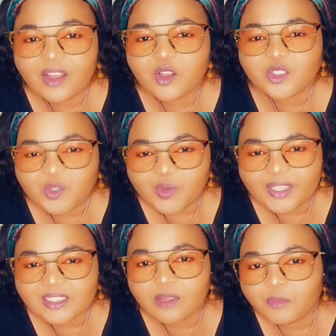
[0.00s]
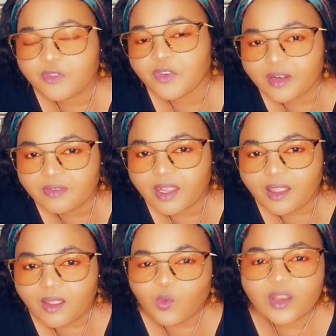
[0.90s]
God doeth shall be forever.
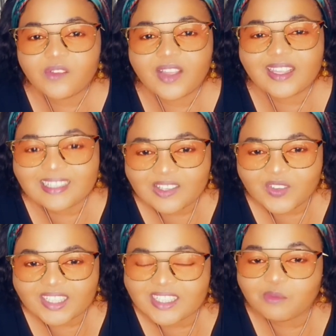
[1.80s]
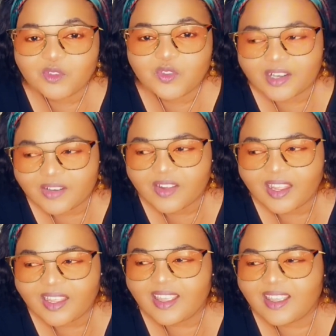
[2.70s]
Whatever he giveth shall be forever.